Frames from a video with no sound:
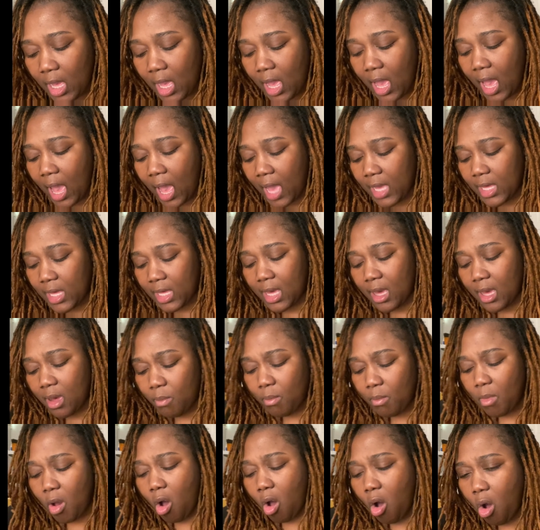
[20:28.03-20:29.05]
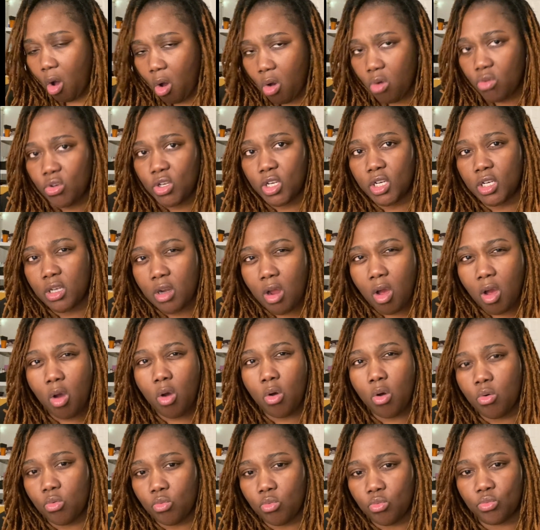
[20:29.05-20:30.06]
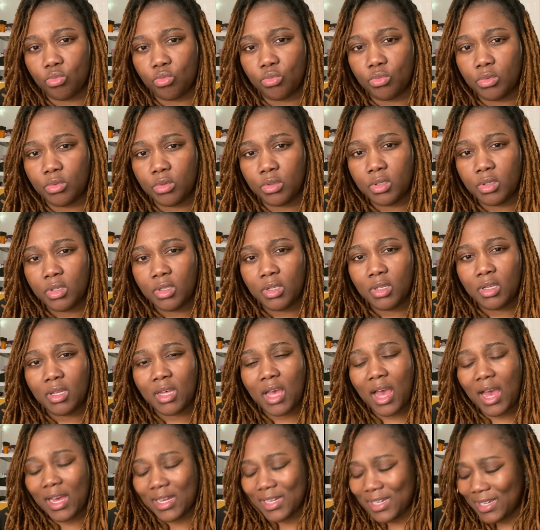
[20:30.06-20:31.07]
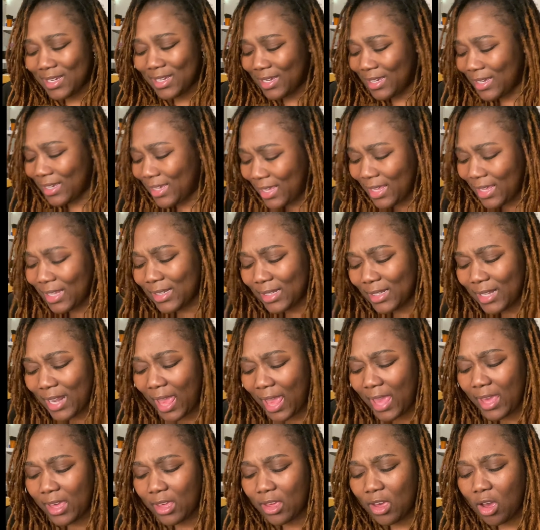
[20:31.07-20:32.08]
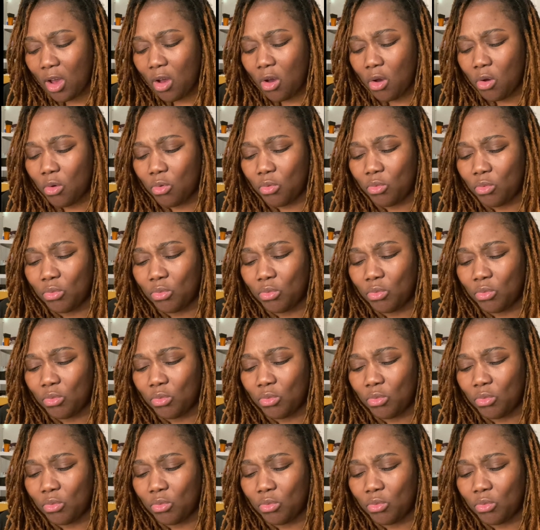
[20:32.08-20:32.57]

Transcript: I kept holding on. I couldn't let go.